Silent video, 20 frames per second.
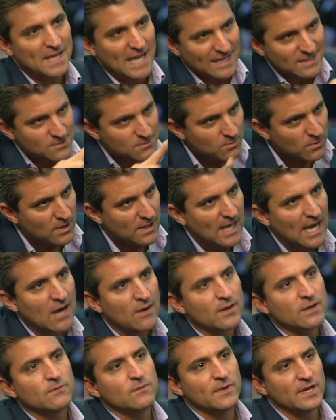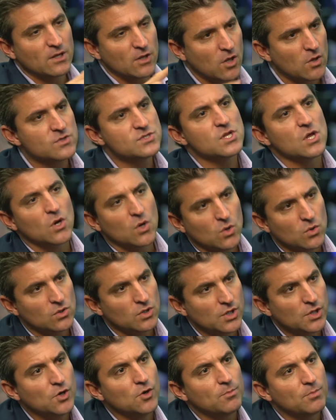that's really how we close the whole
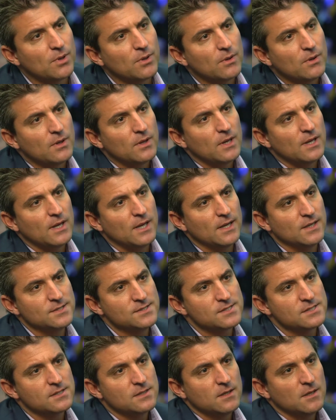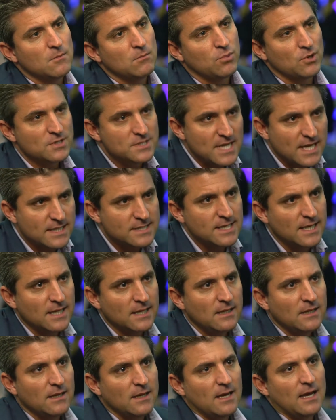loop, is
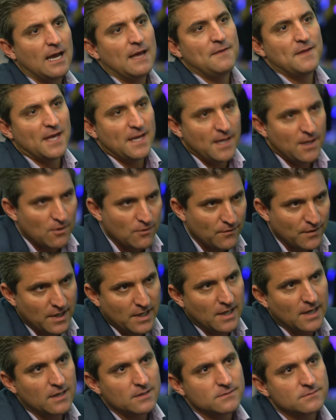predicting and then intervening.